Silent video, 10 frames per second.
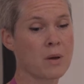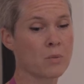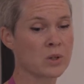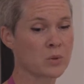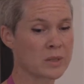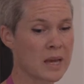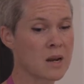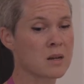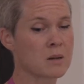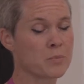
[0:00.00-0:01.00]
which would then
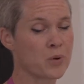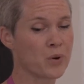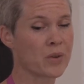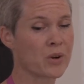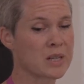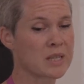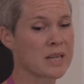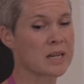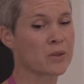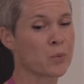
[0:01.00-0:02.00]
improve their
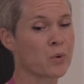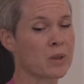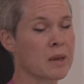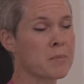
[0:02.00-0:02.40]
understanding of what the